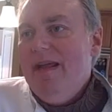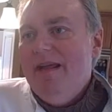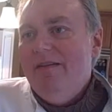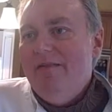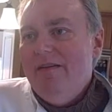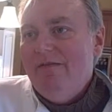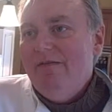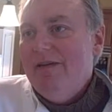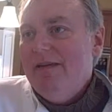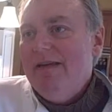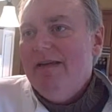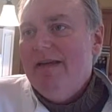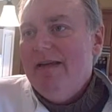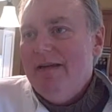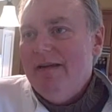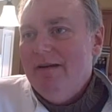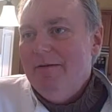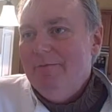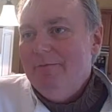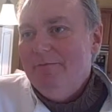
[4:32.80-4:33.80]
We have everything
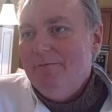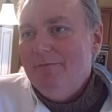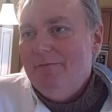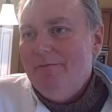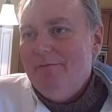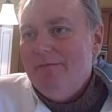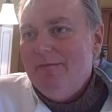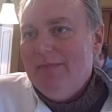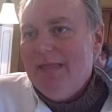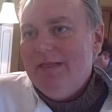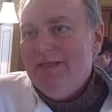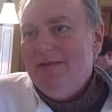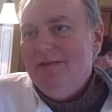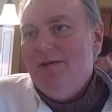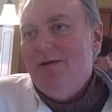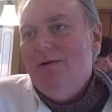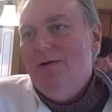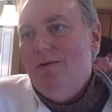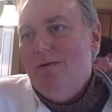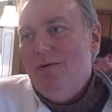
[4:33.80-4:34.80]
here.
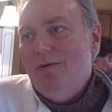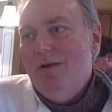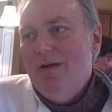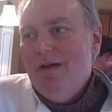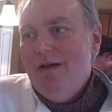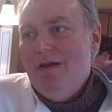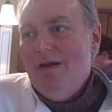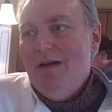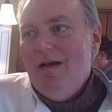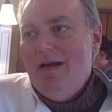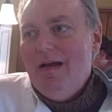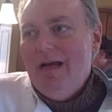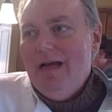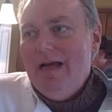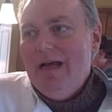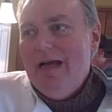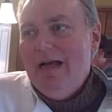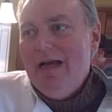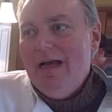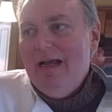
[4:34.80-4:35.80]
So
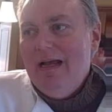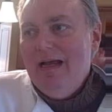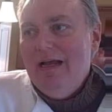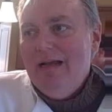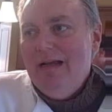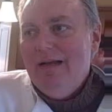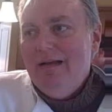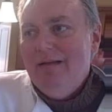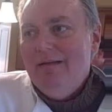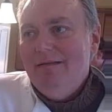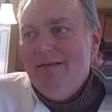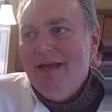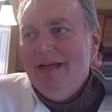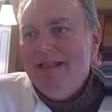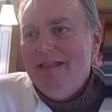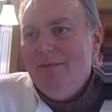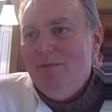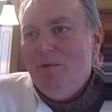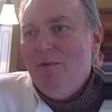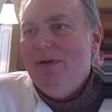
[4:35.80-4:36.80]
I
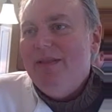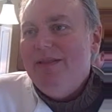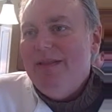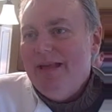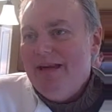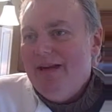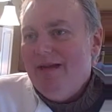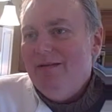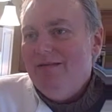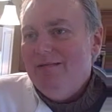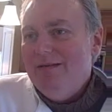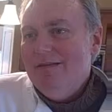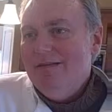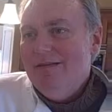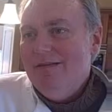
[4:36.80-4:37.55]
like to point that out.